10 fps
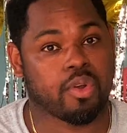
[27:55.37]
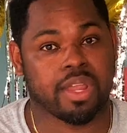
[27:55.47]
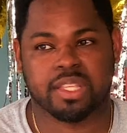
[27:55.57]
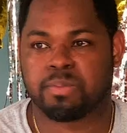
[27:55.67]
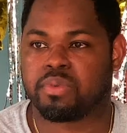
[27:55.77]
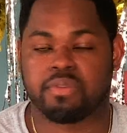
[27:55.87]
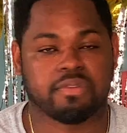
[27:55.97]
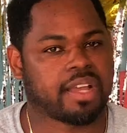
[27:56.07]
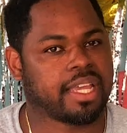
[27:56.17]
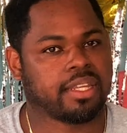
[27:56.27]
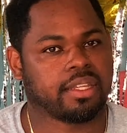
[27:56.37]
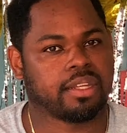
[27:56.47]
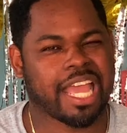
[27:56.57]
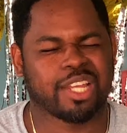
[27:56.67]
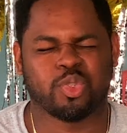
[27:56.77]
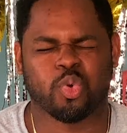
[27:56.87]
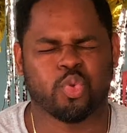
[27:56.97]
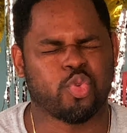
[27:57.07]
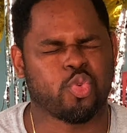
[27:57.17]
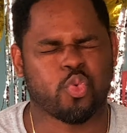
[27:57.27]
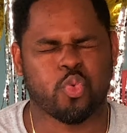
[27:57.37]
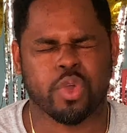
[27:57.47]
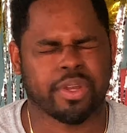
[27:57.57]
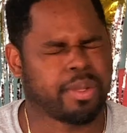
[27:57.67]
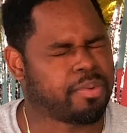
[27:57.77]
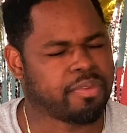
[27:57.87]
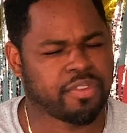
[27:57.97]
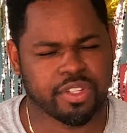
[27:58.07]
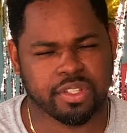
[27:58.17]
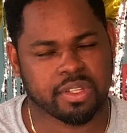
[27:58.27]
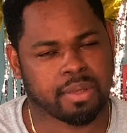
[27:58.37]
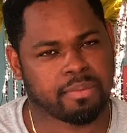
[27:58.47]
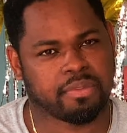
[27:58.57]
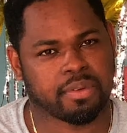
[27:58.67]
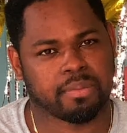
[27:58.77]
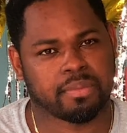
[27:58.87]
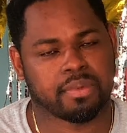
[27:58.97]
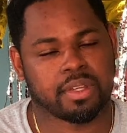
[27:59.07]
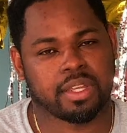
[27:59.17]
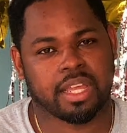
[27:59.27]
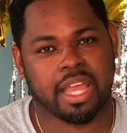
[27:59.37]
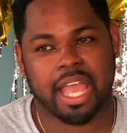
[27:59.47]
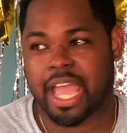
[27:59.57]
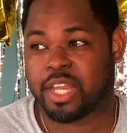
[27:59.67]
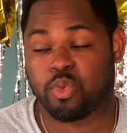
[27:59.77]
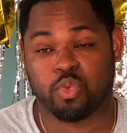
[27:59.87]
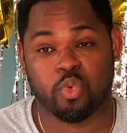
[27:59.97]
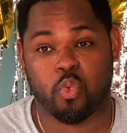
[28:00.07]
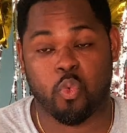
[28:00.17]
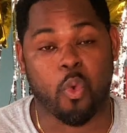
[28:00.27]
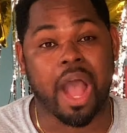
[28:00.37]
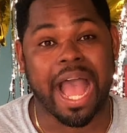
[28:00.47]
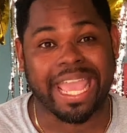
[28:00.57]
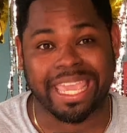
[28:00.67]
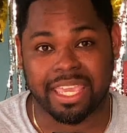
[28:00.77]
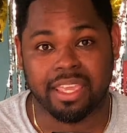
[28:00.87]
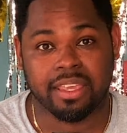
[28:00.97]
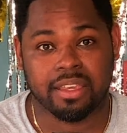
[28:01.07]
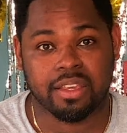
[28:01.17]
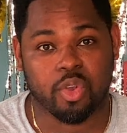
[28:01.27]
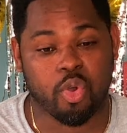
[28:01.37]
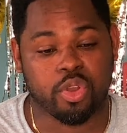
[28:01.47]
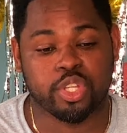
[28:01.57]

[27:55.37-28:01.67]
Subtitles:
has provided. I don't know where the provisions come from. I don't know why God is